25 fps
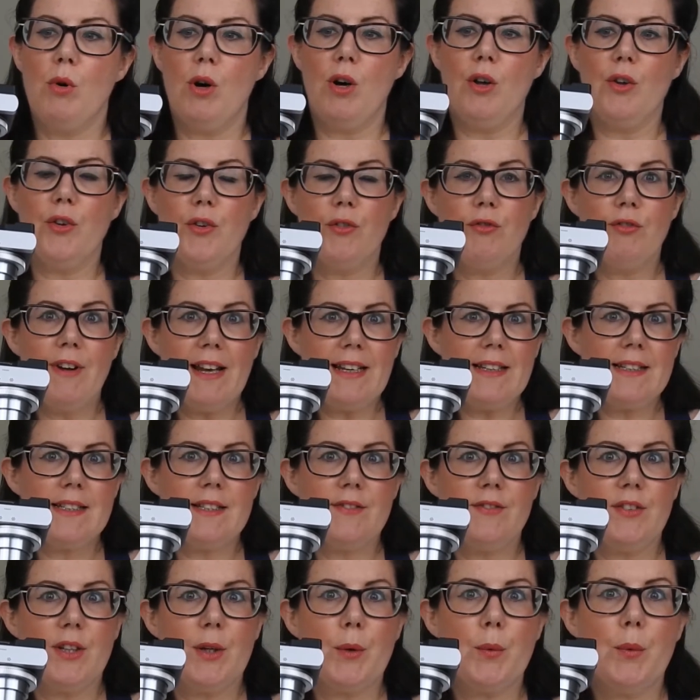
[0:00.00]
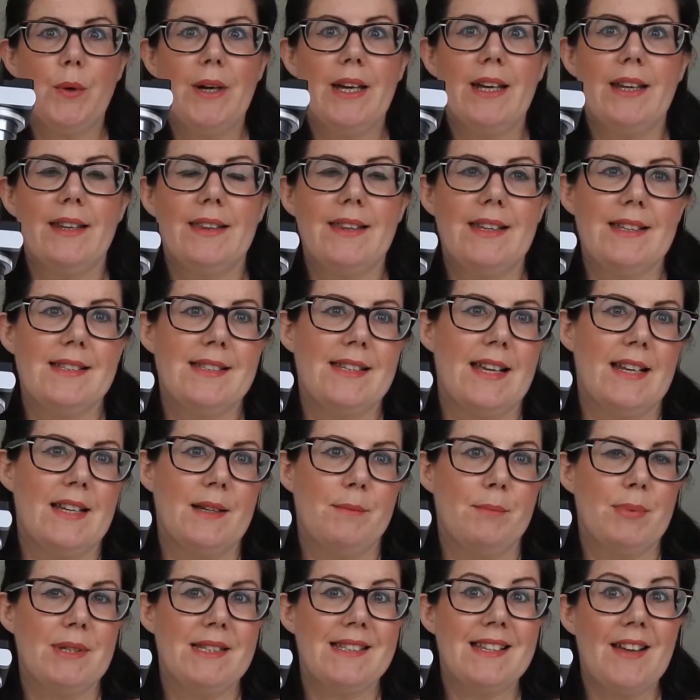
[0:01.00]
was relatively quick. They said
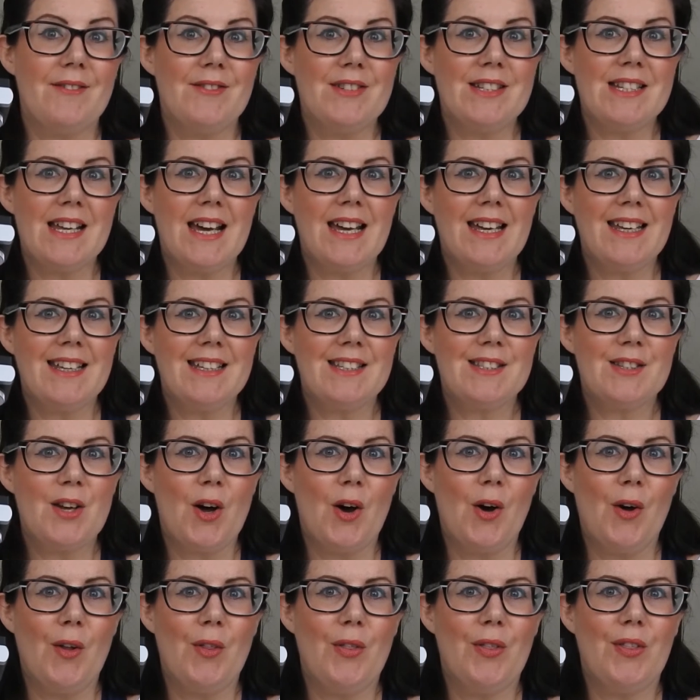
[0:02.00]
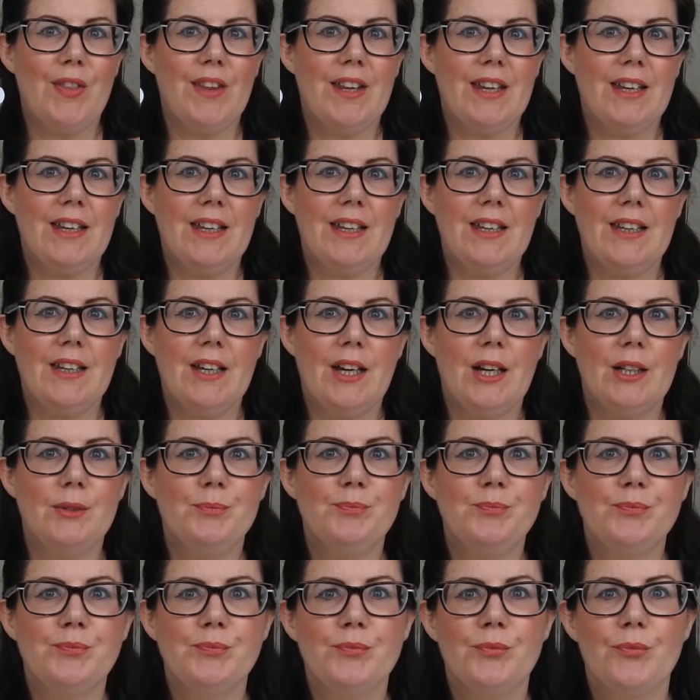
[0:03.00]
it'd be 7 days on the
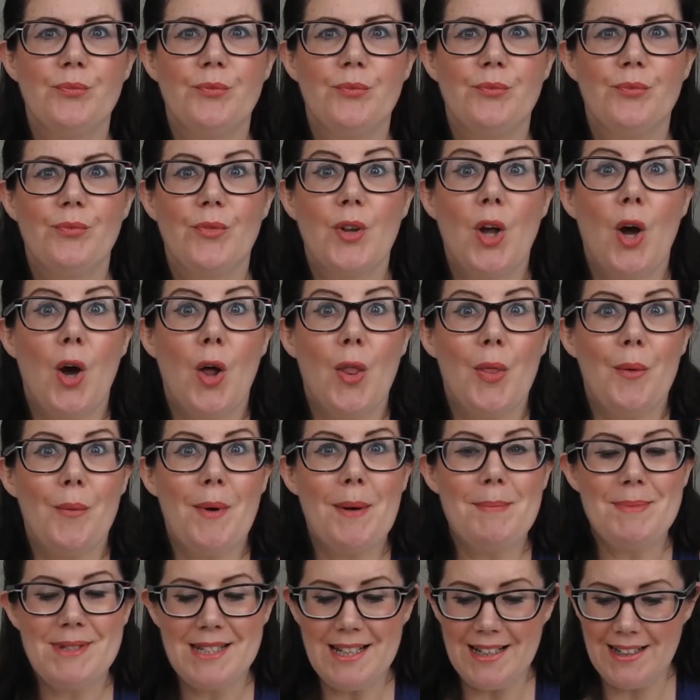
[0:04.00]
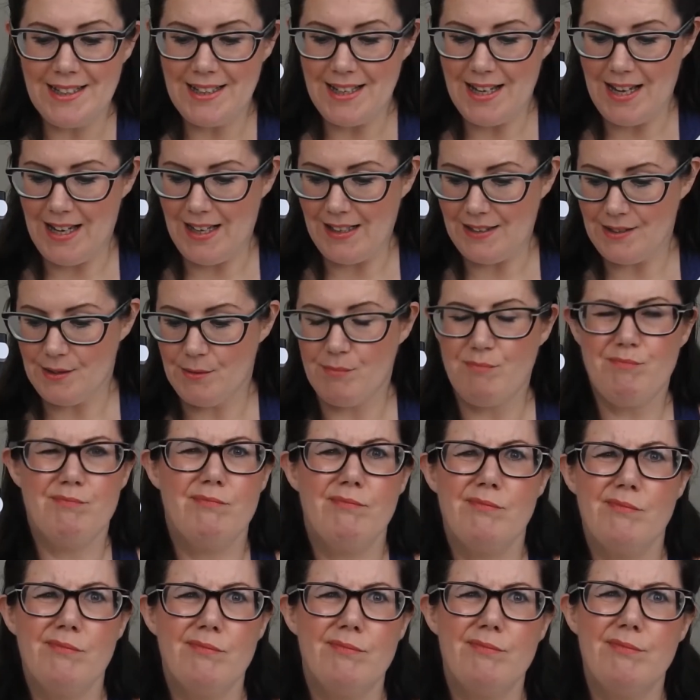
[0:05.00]
website, and
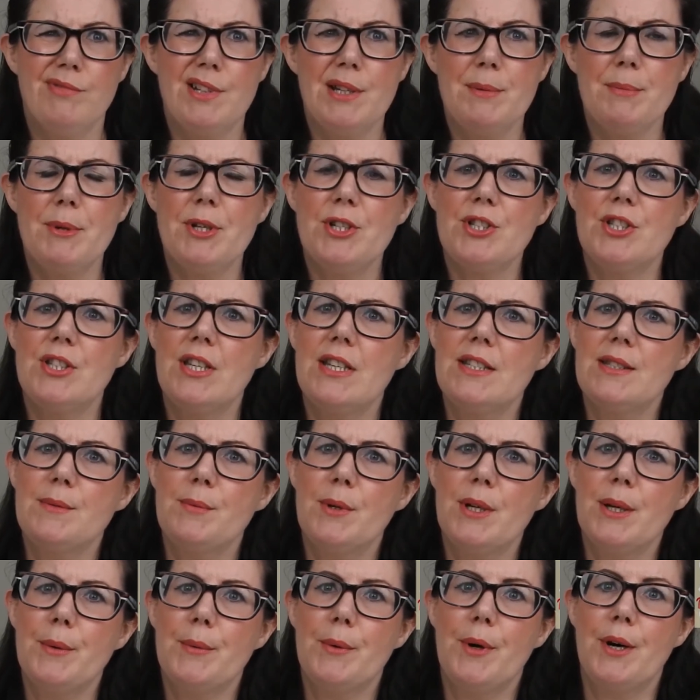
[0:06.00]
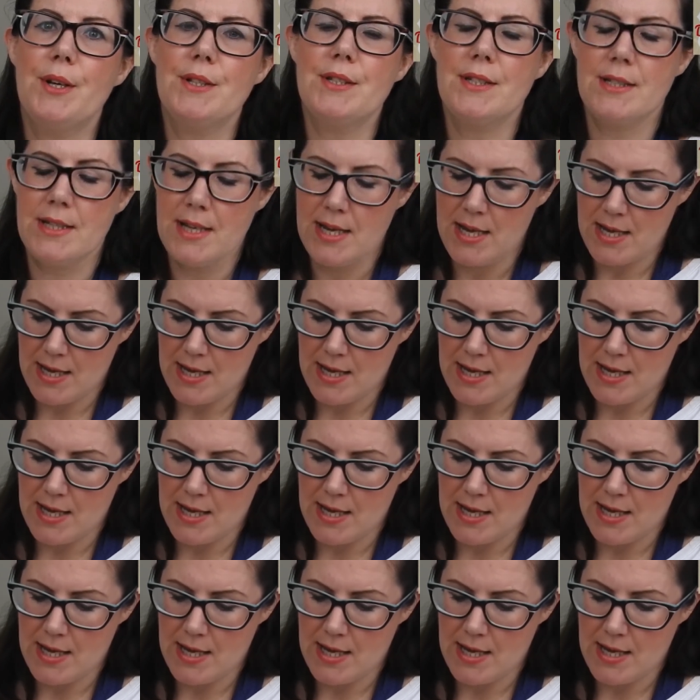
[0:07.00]
pretty much that's what it was.